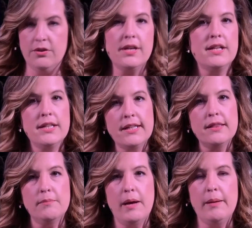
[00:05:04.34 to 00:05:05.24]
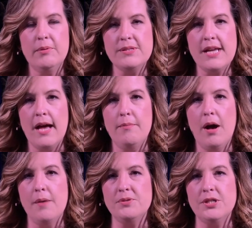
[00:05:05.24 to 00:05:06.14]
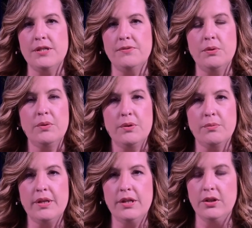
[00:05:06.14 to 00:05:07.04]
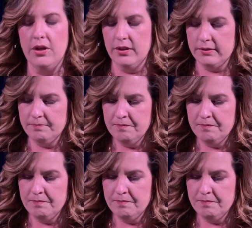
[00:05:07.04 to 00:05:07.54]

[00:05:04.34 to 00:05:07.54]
can click the Bible tab option if you want to read along.